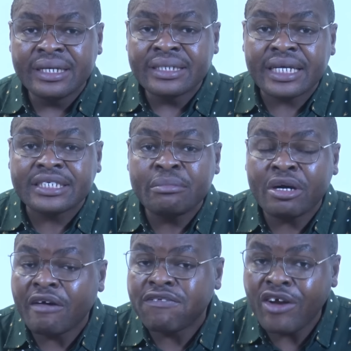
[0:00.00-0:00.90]
It's a
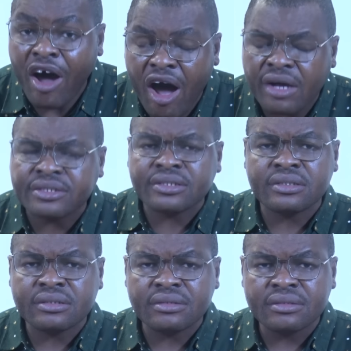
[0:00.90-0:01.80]
symbol of
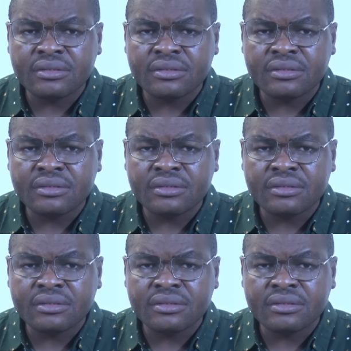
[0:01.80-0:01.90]
loss.